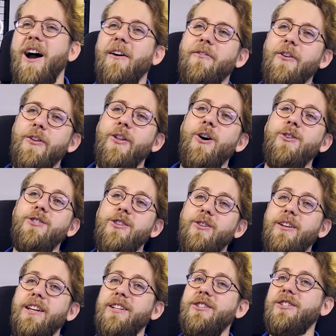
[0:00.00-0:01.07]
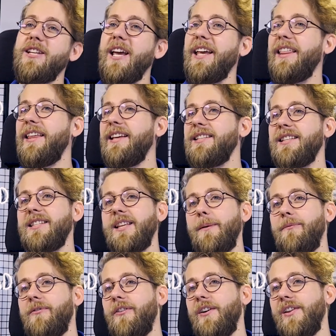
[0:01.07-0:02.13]
For those looking to take things a
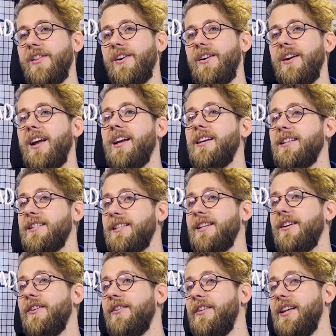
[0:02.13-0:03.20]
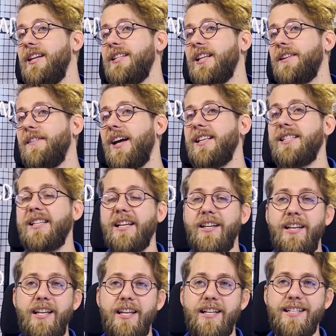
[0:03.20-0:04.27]
step further, consider these advanced
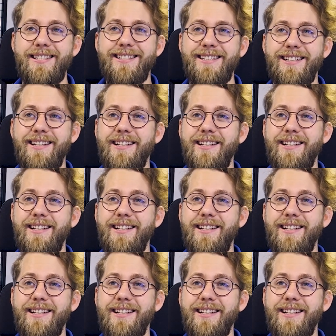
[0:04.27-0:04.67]
techniques,